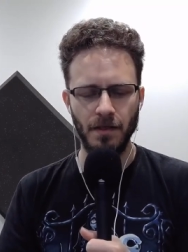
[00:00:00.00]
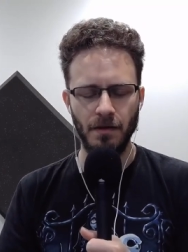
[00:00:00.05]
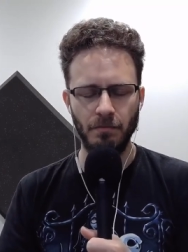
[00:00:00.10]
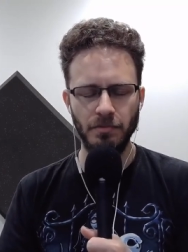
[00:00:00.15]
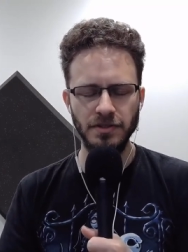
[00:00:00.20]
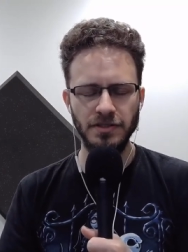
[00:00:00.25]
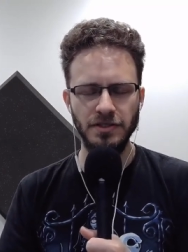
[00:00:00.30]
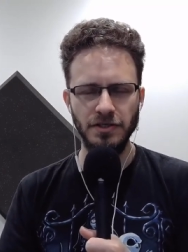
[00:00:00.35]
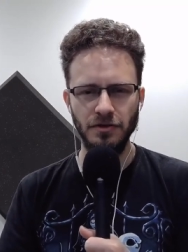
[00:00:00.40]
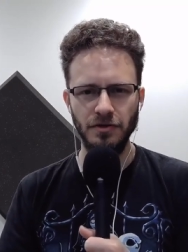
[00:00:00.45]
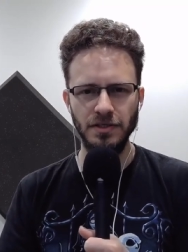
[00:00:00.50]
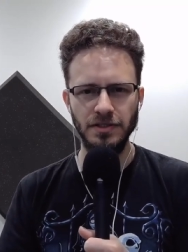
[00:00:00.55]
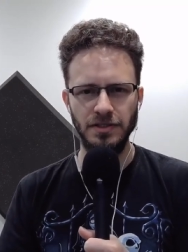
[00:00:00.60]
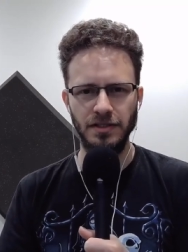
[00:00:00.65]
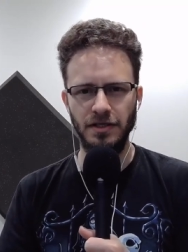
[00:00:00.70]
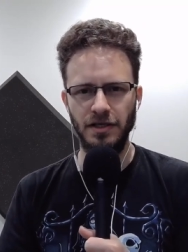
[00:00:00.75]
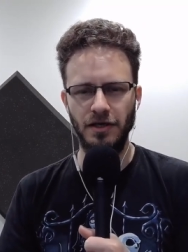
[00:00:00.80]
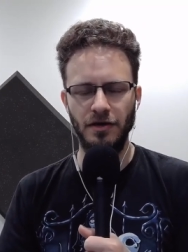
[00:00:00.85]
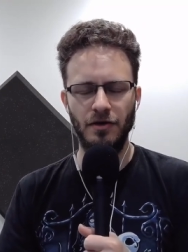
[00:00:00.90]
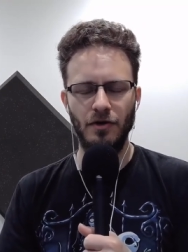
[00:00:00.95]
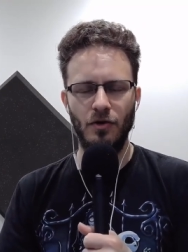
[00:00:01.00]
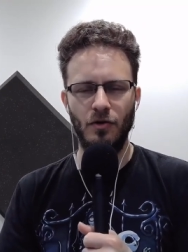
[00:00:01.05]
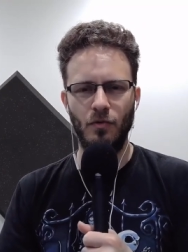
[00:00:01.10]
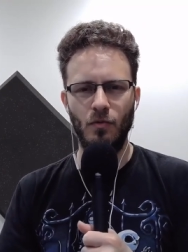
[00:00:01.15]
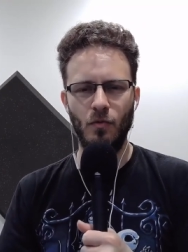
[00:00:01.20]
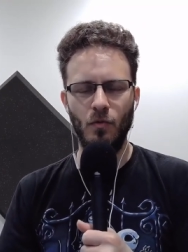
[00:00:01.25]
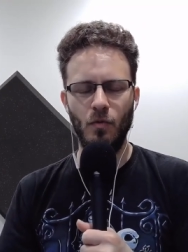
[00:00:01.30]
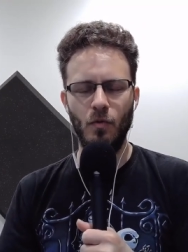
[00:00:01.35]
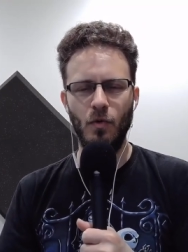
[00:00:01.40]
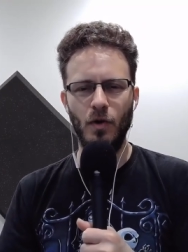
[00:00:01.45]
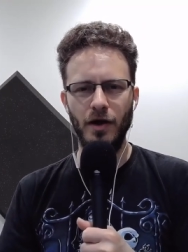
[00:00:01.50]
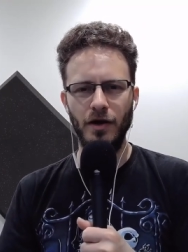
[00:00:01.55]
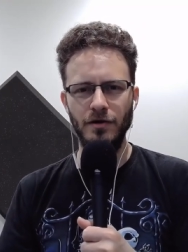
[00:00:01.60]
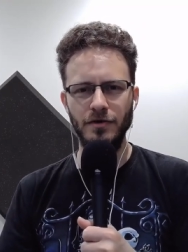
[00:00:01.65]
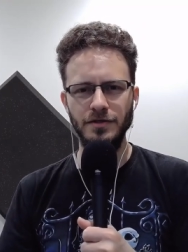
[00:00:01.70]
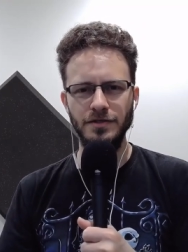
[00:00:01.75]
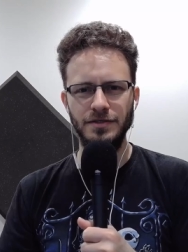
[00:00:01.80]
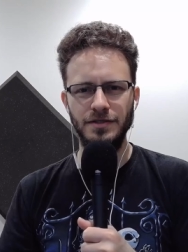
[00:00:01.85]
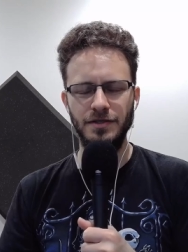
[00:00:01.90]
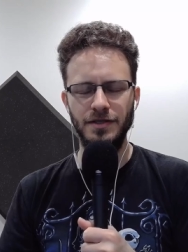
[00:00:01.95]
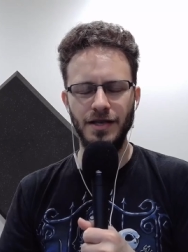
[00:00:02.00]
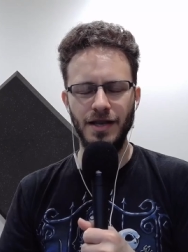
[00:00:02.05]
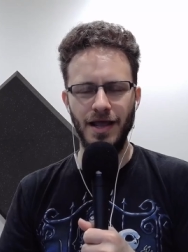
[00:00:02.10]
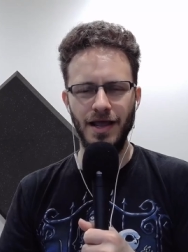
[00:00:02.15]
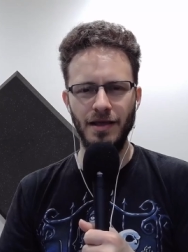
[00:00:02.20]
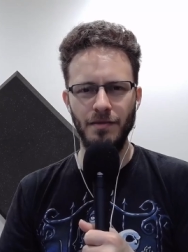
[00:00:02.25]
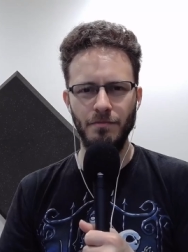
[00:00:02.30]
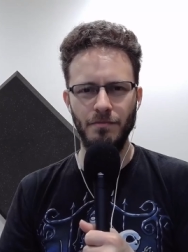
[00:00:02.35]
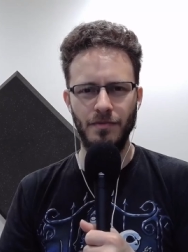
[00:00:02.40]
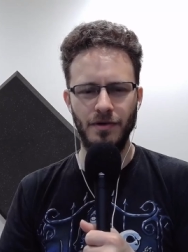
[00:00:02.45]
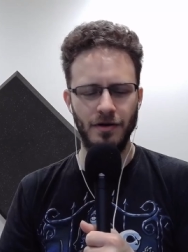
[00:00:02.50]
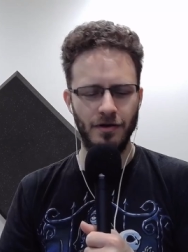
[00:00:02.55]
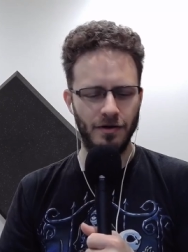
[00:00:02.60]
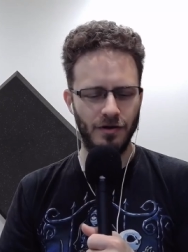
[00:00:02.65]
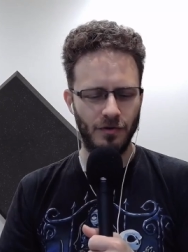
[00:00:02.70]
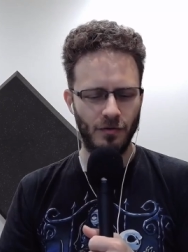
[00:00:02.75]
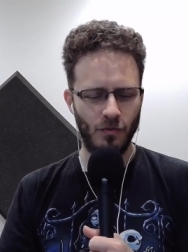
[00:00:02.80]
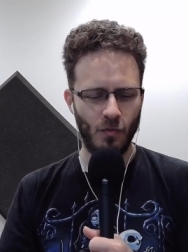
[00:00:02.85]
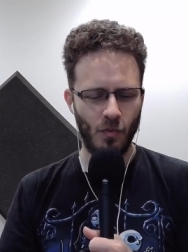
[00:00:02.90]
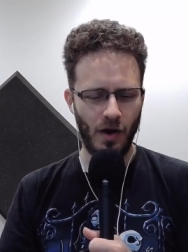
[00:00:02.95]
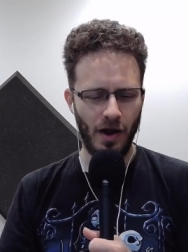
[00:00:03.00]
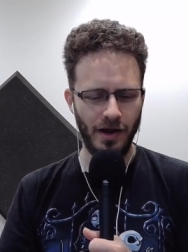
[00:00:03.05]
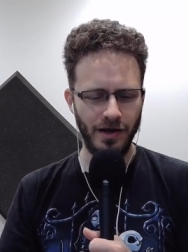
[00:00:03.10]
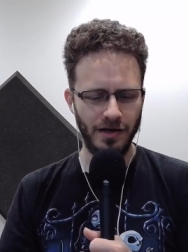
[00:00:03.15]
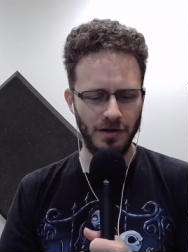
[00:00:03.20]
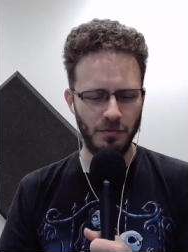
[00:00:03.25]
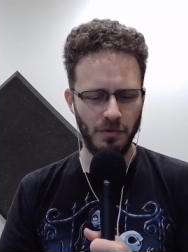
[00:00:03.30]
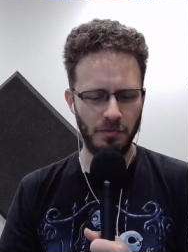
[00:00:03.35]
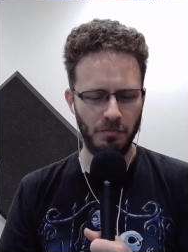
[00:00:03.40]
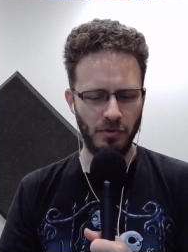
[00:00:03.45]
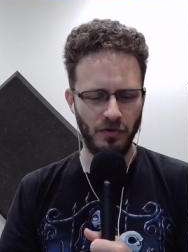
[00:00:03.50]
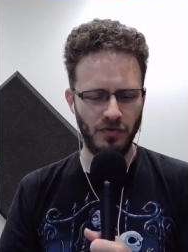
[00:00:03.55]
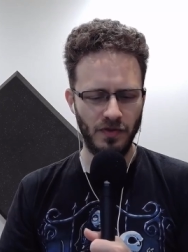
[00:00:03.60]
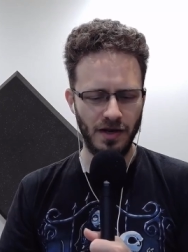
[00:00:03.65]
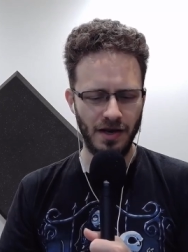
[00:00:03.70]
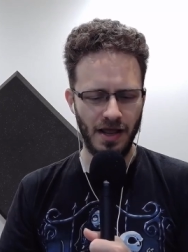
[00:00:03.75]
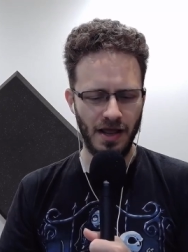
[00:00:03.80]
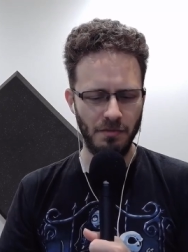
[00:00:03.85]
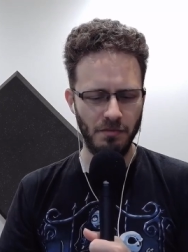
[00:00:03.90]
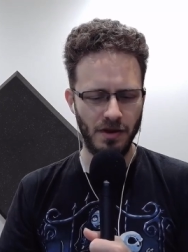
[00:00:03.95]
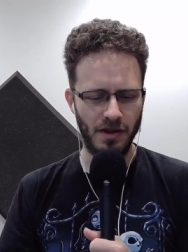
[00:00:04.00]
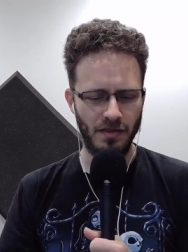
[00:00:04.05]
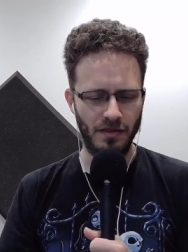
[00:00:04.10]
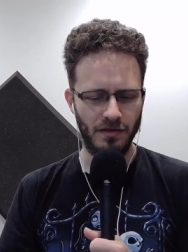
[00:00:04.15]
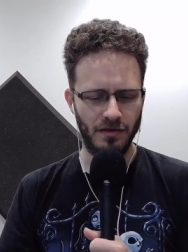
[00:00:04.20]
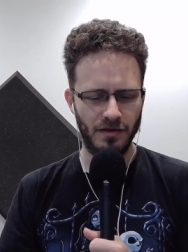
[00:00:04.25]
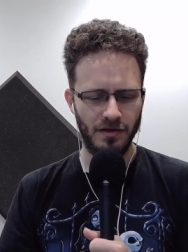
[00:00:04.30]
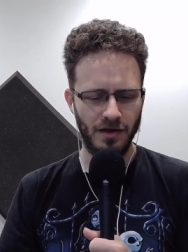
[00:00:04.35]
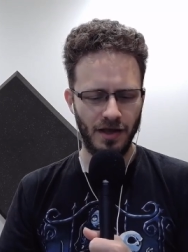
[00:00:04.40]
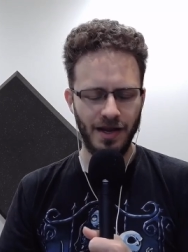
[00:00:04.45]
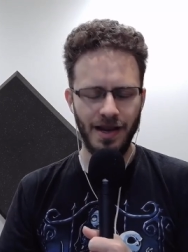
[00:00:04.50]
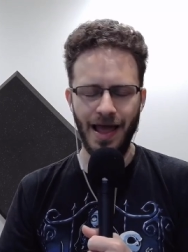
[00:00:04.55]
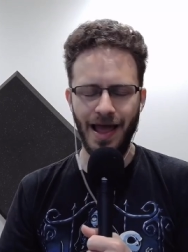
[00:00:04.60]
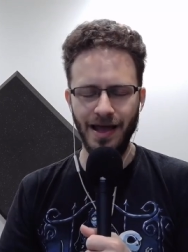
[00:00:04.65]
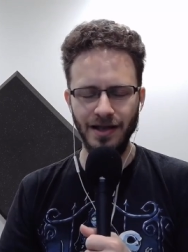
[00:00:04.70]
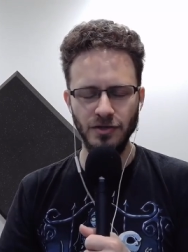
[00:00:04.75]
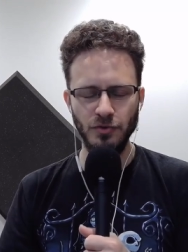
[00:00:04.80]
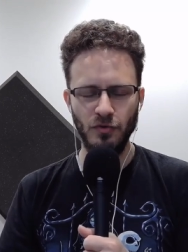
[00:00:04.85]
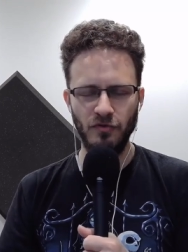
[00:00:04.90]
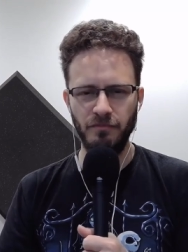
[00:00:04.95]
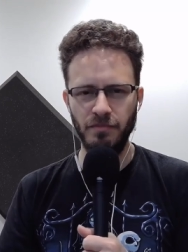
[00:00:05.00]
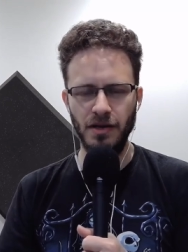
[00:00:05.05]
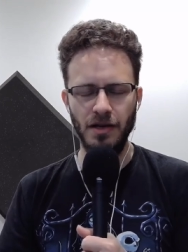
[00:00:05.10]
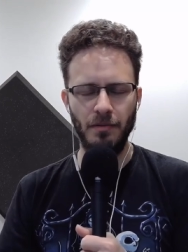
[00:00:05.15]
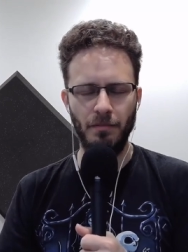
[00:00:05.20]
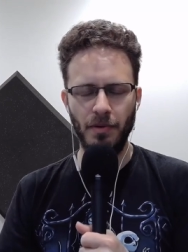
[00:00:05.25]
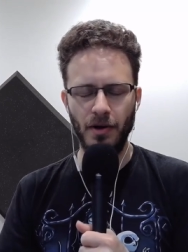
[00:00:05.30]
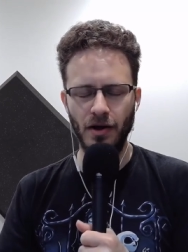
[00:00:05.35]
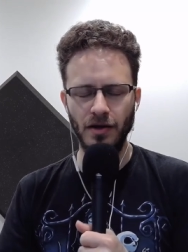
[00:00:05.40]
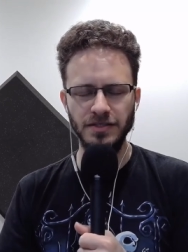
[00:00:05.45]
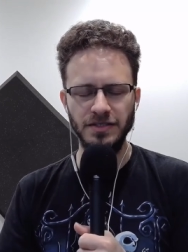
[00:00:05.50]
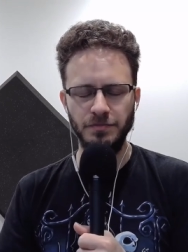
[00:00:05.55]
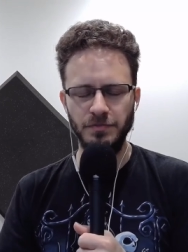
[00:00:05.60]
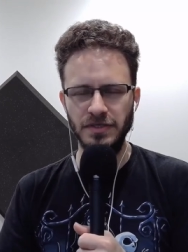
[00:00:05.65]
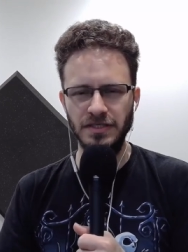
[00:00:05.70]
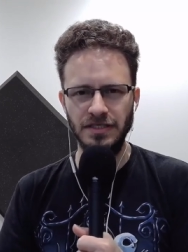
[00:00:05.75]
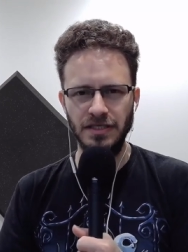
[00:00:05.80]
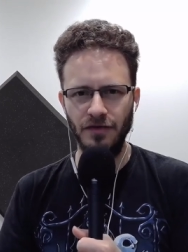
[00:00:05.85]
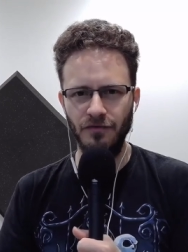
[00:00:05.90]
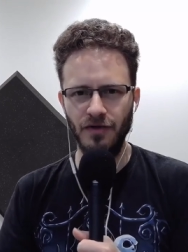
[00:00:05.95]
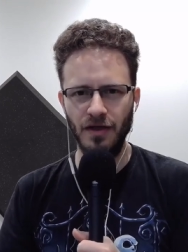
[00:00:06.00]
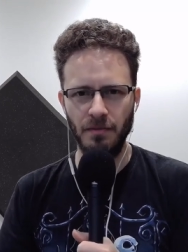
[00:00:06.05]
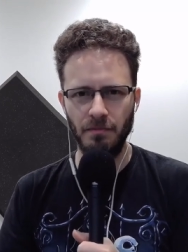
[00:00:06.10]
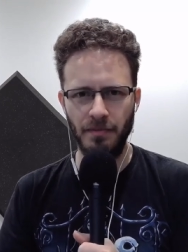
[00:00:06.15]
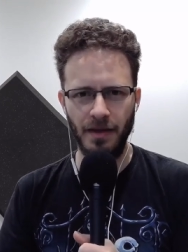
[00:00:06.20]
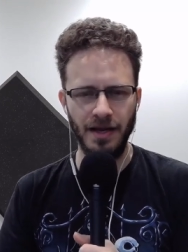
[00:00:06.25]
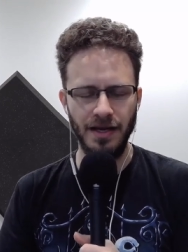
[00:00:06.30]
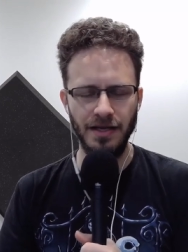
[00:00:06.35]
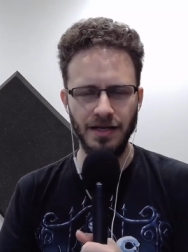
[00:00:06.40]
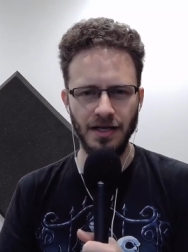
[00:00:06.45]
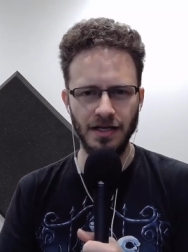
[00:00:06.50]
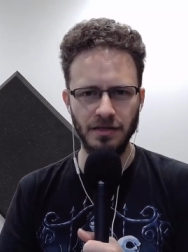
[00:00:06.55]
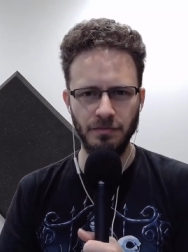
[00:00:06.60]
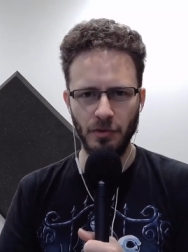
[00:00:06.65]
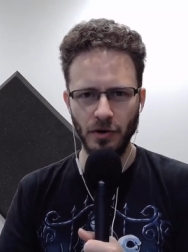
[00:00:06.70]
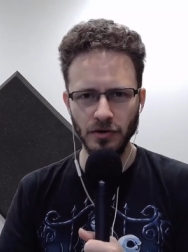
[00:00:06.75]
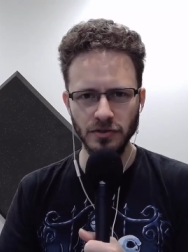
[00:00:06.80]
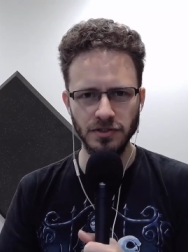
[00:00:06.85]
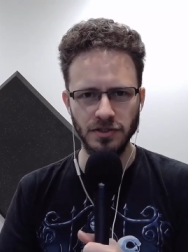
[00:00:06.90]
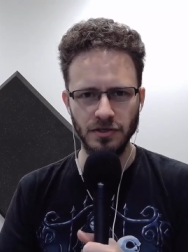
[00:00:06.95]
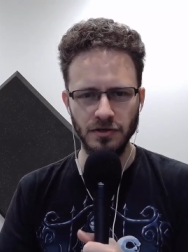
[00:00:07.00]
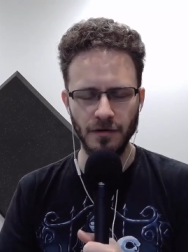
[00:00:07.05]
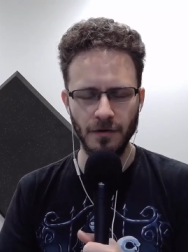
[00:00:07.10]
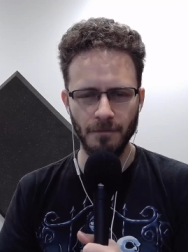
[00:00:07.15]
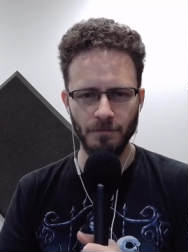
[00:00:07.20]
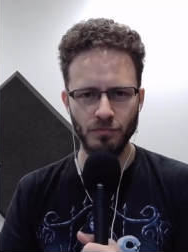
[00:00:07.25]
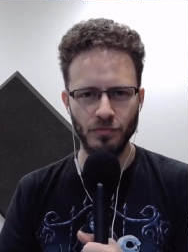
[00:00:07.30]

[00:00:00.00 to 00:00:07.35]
But seriously, where's the name? Why did we put the name in? It had to have been a specific Benedict person